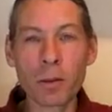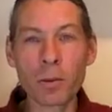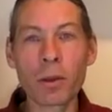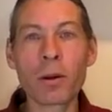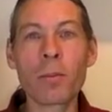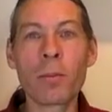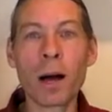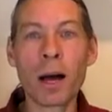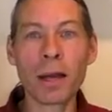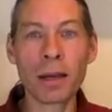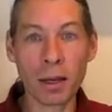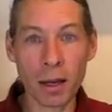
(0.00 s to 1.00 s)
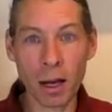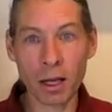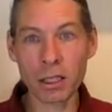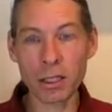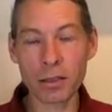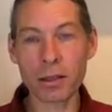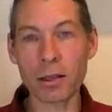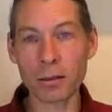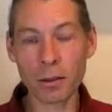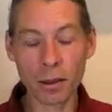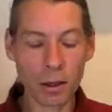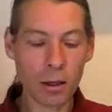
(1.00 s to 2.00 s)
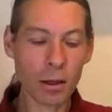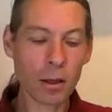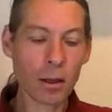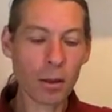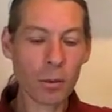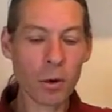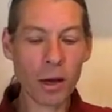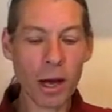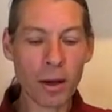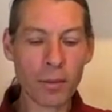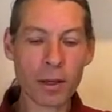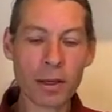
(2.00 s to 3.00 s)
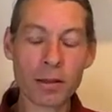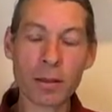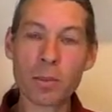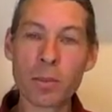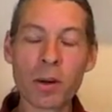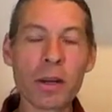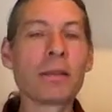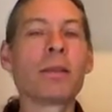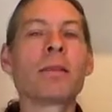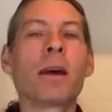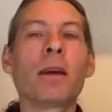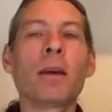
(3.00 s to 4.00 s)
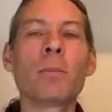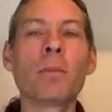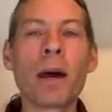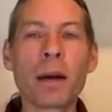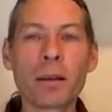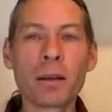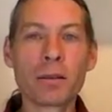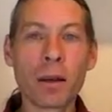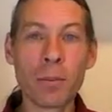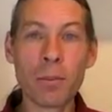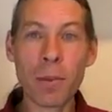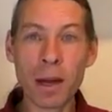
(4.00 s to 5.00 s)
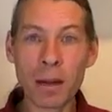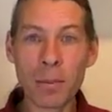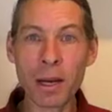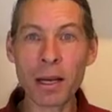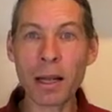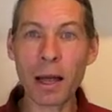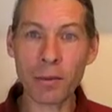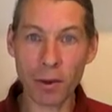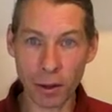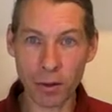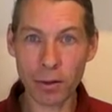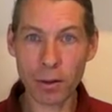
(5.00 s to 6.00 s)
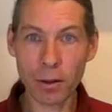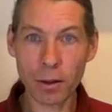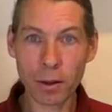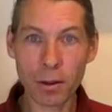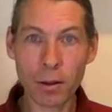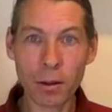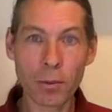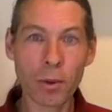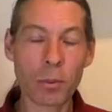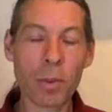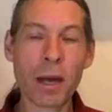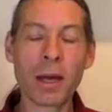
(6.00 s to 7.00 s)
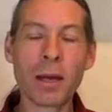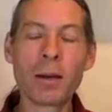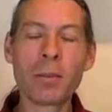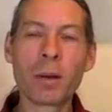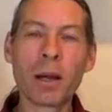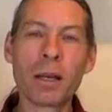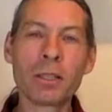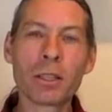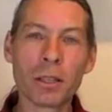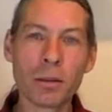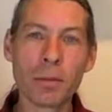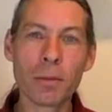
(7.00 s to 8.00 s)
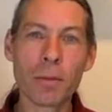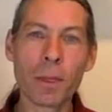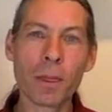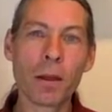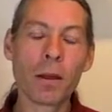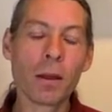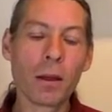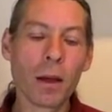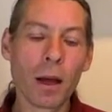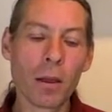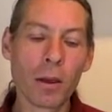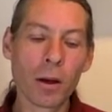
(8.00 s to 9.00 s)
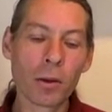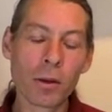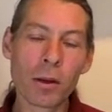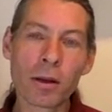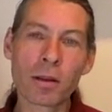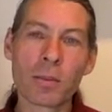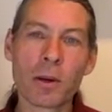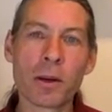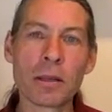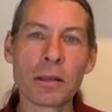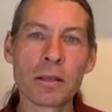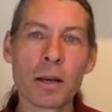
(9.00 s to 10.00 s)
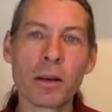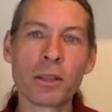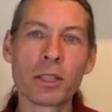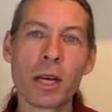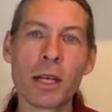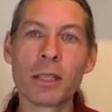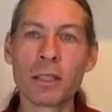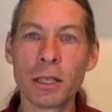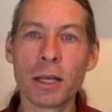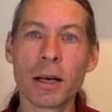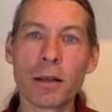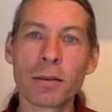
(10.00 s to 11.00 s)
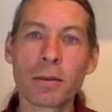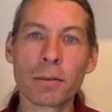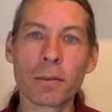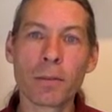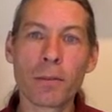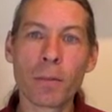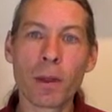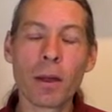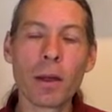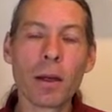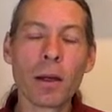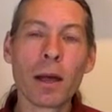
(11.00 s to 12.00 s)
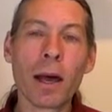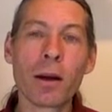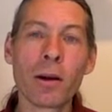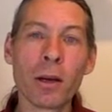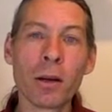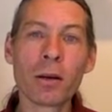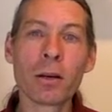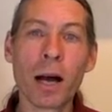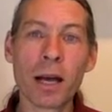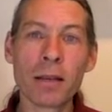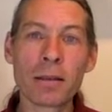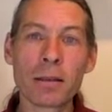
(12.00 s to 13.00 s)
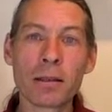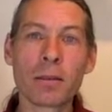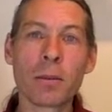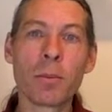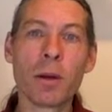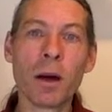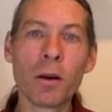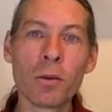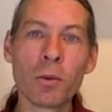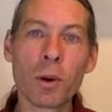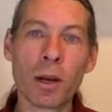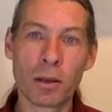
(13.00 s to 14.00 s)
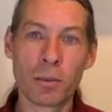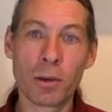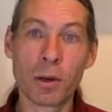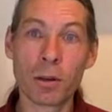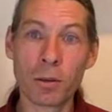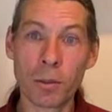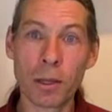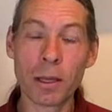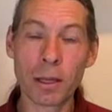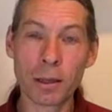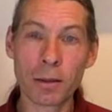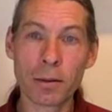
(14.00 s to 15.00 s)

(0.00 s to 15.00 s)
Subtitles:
with our mind and consciousness. We're to have these experiences that impact us on many, many levels with pain and pleasure. And those are the experiences that are changing us. And our inner guidance system knows what experience we need.